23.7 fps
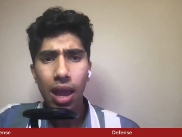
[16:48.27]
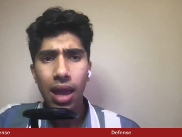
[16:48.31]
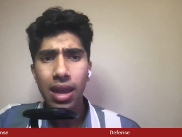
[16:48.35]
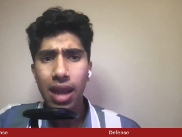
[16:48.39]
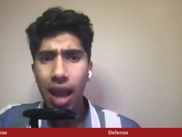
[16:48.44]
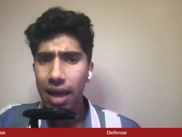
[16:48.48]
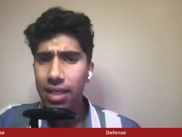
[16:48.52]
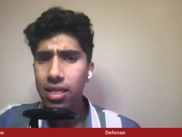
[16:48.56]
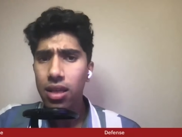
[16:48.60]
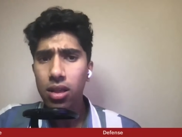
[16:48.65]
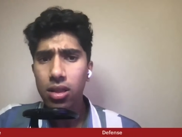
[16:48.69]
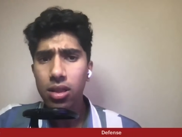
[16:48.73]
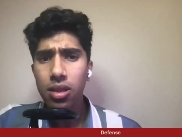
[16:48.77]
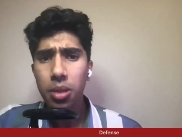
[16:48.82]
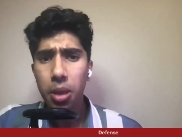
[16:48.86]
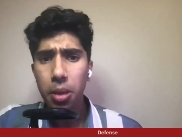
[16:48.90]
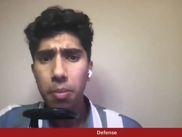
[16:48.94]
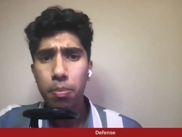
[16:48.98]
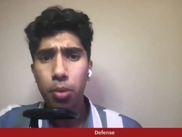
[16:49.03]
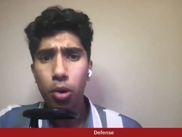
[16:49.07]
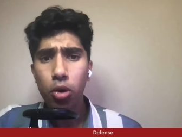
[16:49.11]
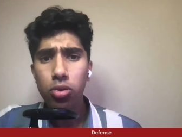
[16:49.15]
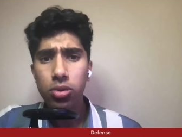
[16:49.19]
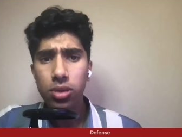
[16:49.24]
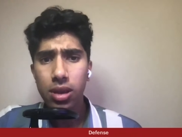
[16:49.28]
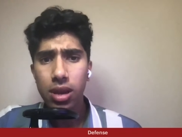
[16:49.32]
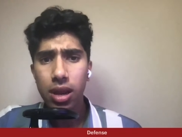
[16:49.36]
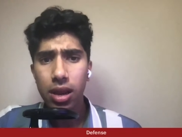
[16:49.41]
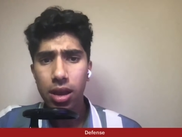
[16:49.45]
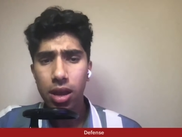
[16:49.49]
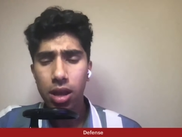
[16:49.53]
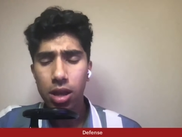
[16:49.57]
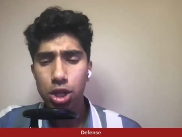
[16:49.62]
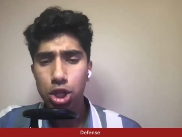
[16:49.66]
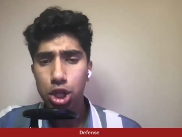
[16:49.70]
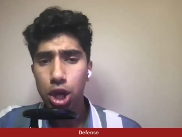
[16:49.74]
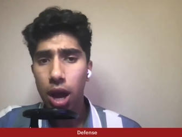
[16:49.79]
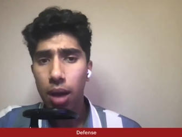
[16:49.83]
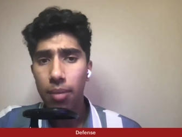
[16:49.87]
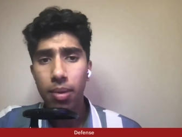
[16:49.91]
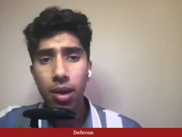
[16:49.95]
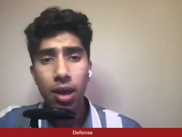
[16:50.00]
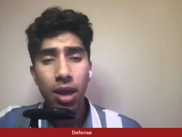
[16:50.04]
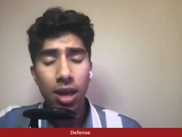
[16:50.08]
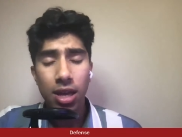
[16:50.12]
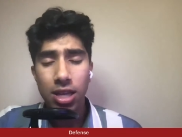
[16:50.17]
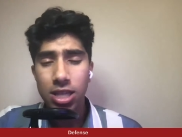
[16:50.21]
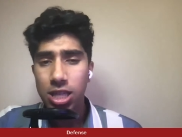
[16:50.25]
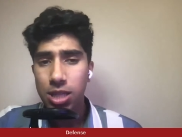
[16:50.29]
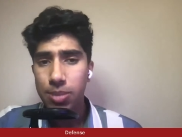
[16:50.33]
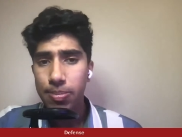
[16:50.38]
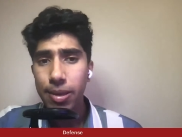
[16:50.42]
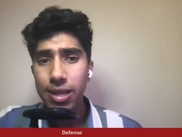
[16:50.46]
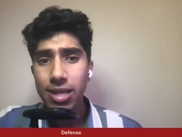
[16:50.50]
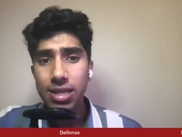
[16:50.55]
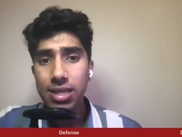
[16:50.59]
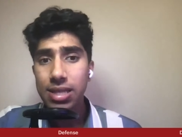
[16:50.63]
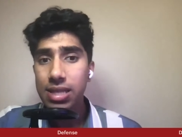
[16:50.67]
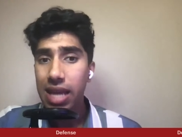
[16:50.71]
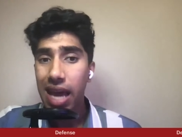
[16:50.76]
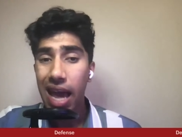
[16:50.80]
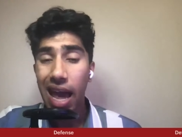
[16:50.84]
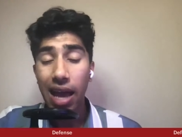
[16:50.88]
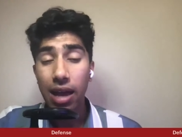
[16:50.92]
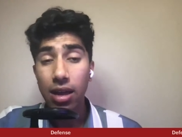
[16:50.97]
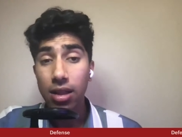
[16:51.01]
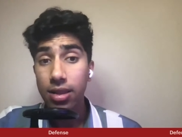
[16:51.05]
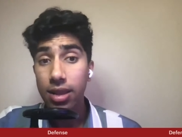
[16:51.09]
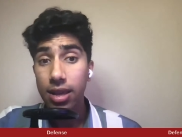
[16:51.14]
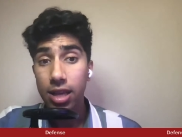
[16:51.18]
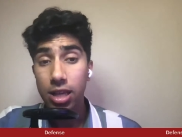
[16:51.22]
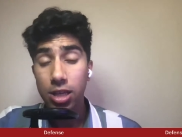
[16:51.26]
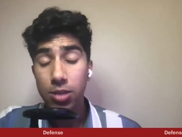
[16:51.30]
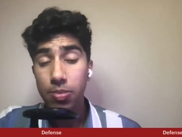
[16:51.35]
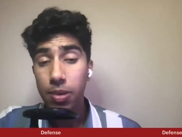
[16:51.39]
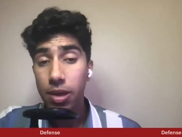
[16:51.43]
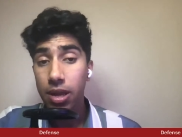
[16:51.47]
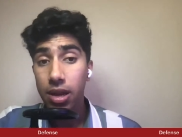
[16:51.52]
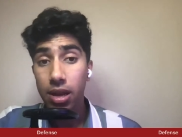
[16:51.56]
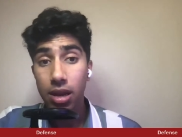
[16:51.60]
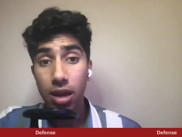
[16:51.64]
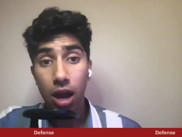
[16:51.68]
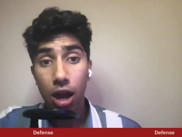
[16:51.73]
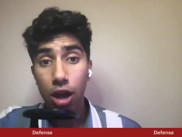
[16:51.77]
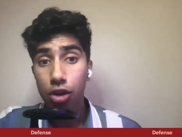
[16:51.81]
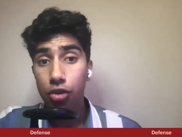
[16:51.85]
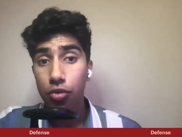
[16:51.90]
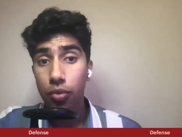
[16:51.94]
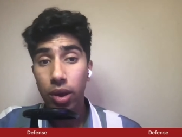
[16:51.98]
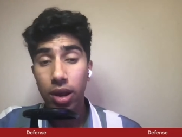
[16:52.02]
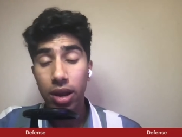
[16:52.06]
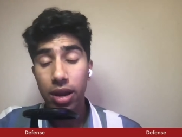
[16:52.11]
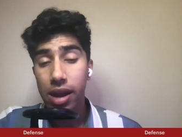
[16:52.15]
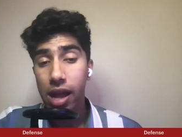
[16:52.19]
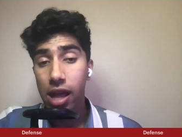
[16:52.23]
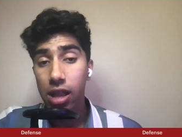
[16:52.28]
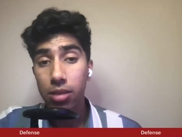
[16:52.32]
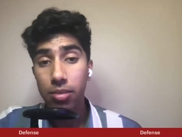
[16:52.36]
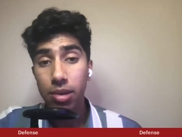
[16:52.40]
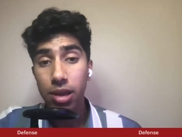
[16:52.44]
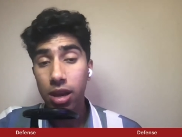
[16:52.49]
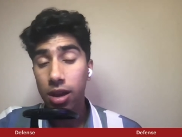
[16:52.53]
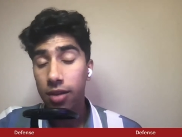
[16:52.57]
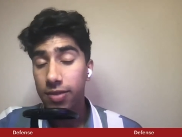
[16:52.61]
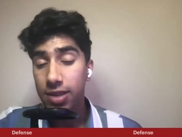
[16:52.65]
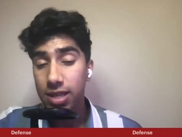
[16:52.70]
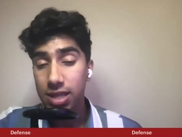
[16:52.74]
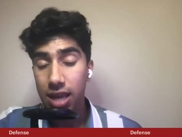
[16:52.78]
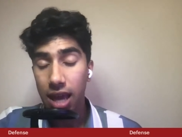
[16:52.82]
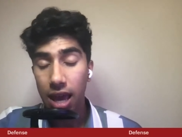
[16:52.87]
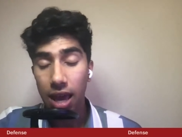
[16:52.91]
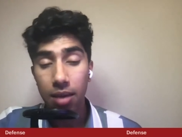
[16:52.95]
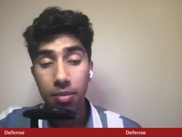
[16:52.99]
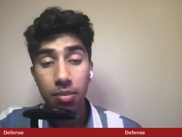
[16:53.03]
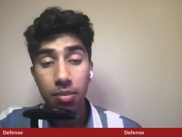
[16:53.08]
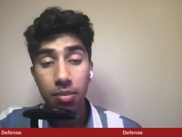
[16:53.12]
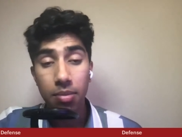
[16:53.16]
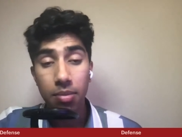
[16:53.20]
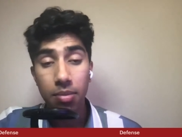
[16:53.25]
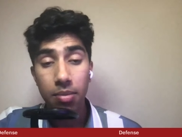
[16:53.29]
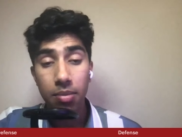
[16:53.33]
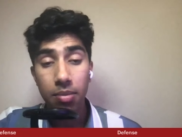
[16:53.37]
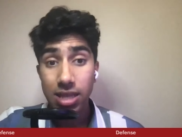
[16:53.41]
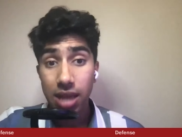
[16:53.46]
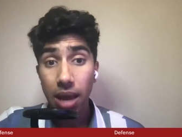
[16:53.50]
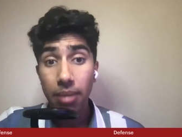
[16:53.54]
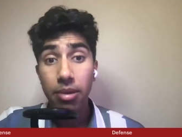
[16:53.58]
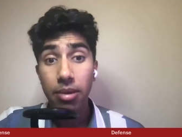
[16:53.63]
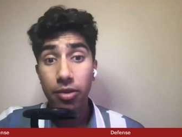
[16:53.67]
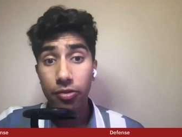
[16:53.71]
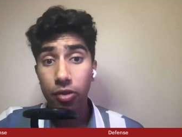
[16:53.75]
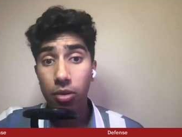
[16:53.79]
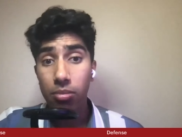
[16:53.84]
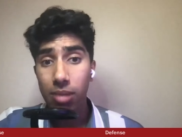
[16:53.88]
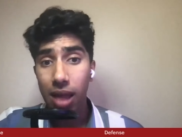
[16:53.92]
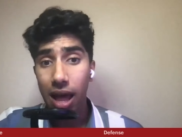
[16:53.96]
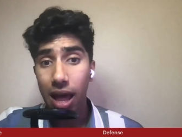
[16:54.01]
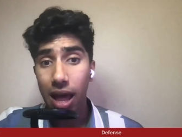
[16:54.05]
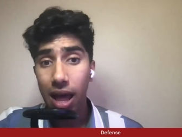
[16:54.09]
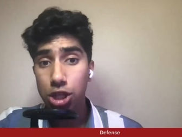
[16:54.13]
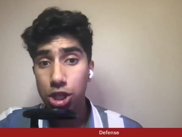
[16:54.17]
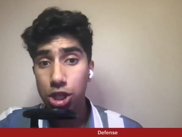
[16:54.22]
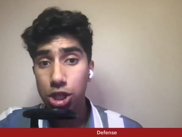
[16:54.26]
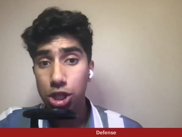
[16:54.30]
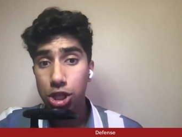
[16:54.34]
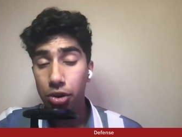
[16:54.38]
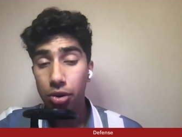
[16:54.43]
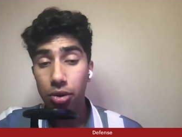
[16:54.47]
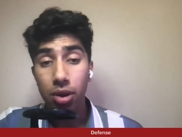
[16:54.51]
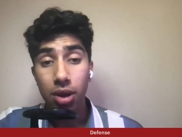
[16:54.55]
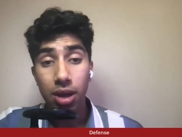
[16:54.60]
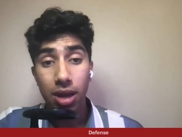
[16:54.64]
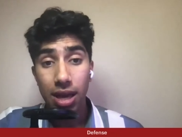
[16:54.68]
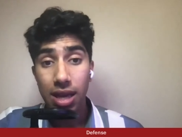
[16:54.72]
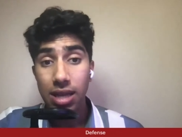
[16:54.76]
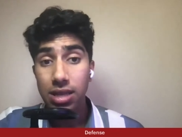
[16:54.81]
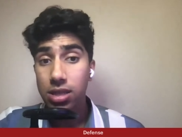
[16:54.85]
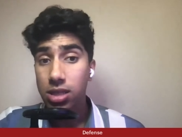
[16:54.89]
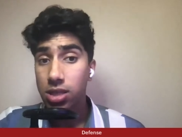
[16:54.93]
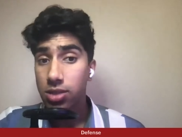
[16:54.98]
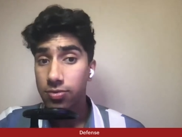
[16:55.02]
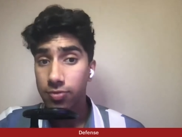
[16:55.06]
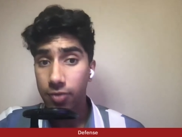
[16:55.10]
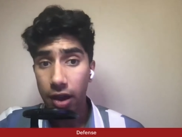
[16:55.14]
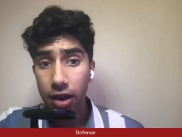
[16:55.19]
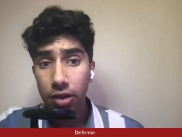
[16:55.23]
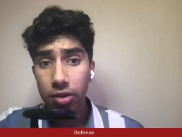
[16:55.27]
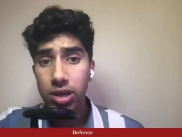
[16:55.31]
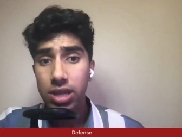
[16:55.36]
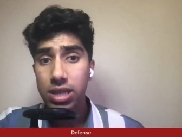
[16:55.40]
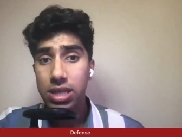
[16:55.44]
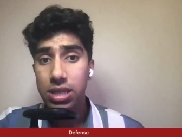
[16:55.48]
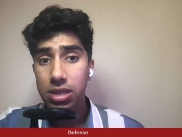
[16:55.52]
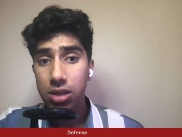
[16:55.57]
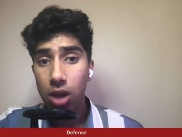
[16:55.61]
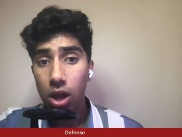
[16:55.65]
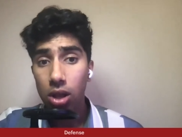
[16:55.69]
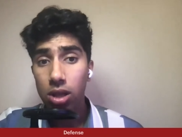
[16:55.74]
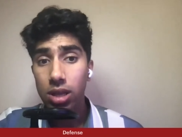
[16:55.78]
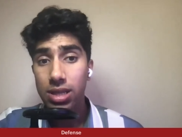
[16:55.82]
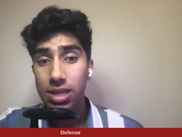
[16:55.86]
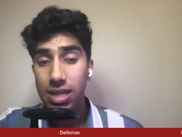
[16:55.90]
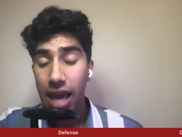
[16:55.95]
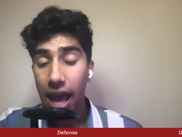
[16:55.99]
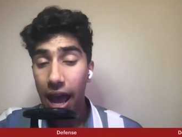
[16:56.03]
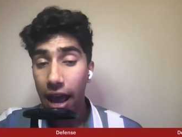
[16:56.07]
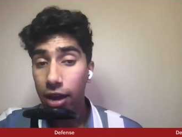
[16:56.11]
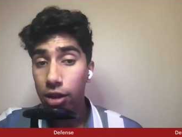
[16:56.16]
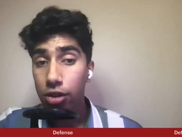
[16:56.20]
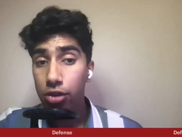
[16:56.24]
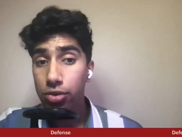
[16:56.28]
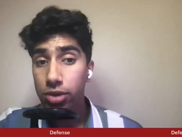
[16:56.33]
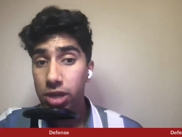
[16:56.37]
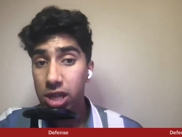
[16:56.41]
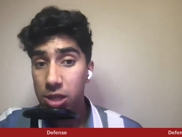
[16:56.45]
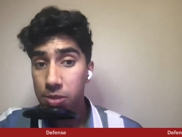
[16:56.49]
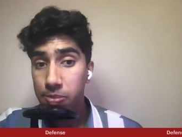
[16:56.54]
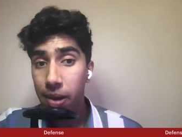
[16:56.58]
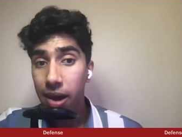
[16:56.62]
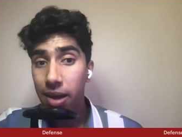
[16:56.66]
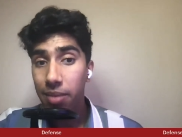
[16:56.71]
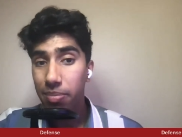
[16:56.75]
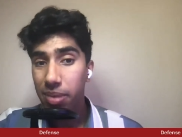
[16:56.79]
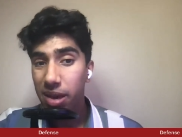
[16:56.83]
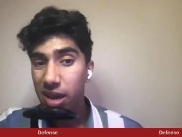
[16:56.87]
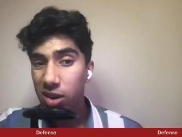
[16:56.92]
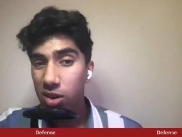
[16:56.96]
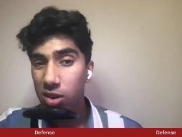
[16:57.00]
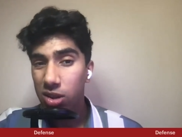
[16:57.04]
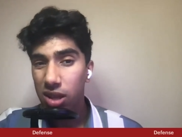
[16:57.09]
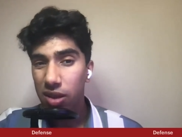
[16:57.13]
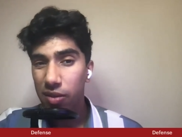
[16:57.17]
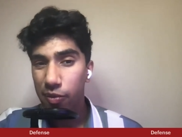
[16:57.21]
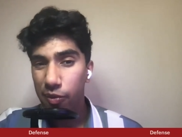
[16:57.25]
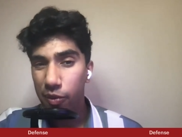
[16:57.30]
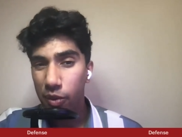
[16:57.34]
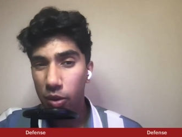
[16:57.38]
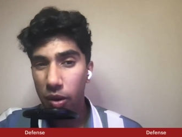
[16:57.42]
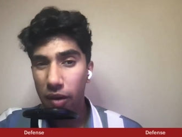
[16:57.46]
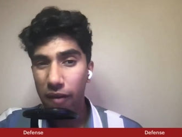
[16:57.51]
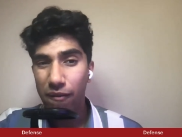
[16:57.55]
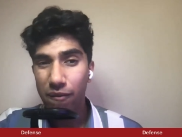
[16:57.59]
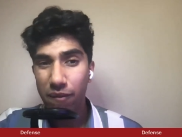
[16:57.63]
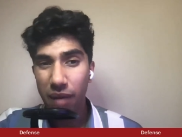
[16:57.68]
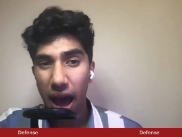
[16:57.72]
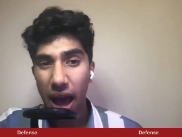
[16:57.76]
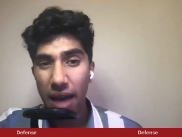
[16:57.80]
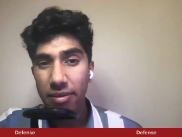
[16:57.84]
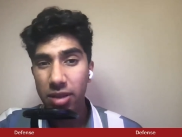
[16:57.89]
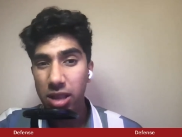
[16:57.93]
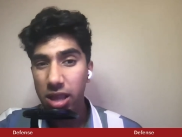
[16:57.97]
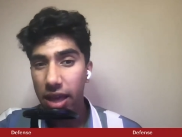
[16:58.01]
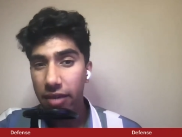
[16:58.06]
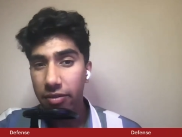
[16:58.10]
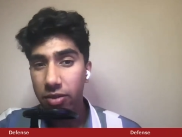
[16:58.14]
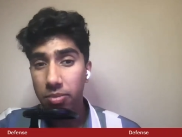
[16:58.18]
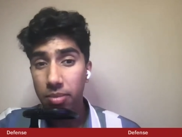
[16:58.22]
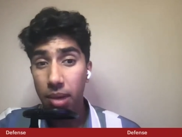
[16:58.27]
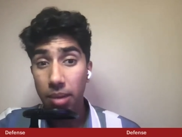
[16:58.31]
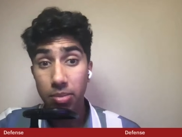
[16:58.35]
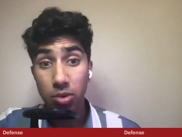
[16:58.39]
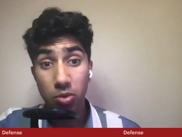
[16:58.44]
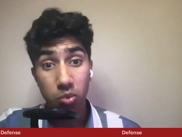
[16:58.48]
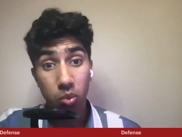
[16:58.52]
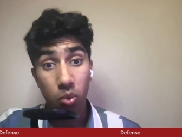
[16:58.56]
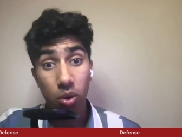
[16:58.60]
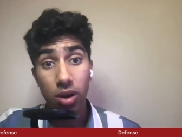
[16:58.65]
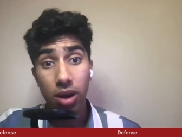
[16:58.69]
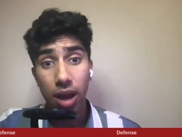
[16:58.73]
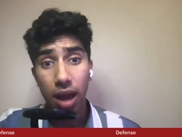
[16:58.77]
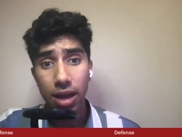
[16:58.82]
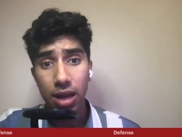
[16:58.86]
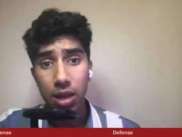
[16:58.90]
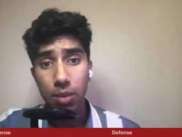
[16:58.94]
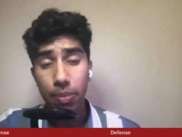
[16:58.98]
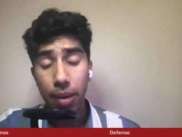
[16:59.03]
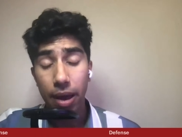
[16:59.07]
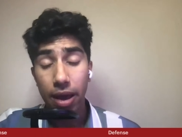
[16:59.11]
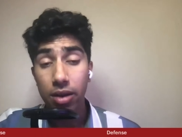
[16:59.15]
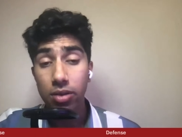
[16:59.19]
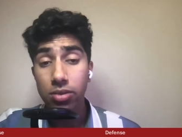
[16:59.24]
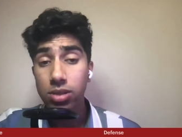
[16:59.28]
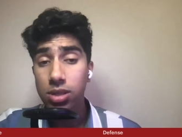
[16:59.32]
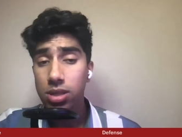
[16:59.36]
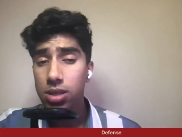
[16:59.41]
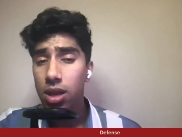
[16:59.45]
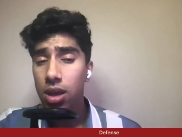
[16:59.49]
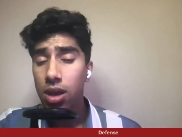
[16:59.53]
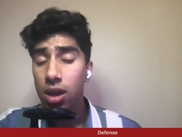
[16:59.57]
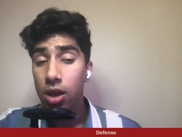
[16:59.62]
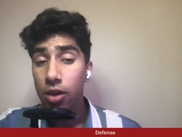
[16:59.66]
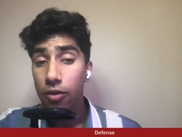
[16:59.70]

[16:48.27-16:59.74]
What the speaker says: And I thought that they both did a good job. Smith's tackling has been an underrated element of his game stemming from last year. He's a very solid tackler despite being only around 5'11", maybe 190 pounds.